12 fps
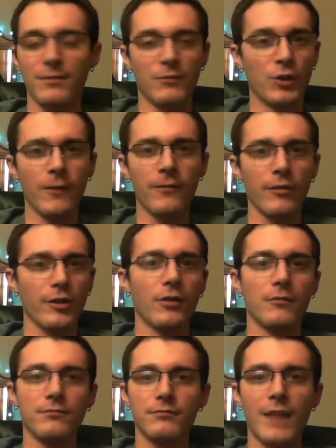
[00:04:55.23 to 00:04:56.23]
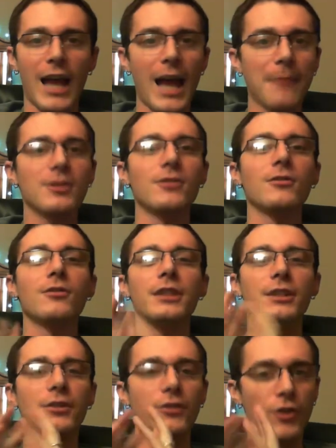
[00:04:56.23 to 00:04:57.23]
good for you.
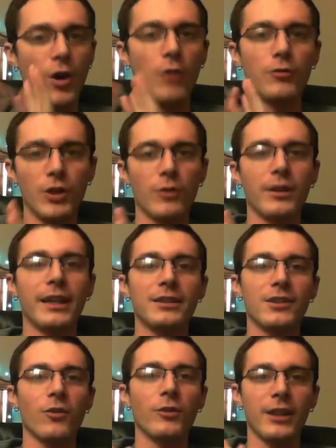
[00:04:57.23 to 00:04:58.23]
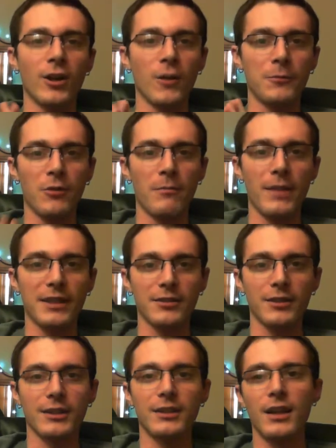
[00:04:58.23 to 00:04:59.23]
Absolutely, go do it. It's going to help you
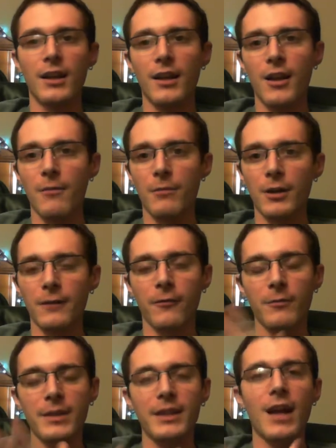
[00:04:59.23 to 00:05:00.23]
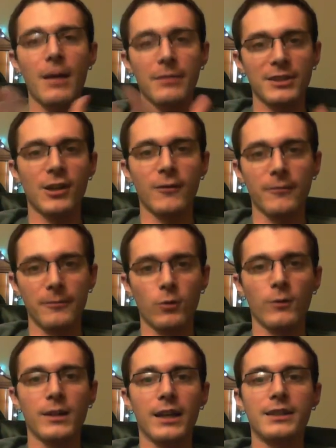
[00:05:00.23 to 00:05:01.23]
immensely. But for me, I'm a
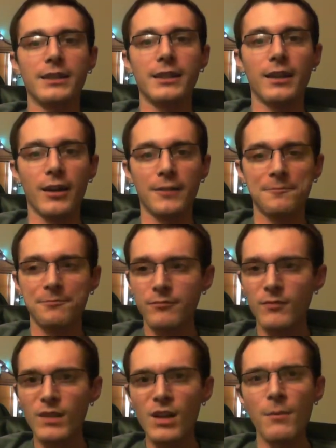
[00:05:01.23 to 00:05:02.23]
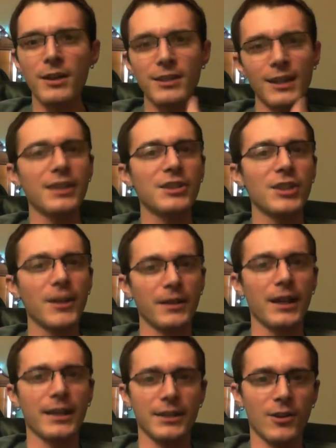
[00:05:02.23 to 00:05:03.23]
self-employed IT guy. But a lot of the stuff
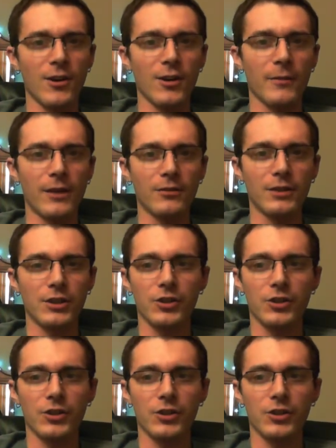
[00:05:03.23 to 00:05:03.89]
that I can talk about on this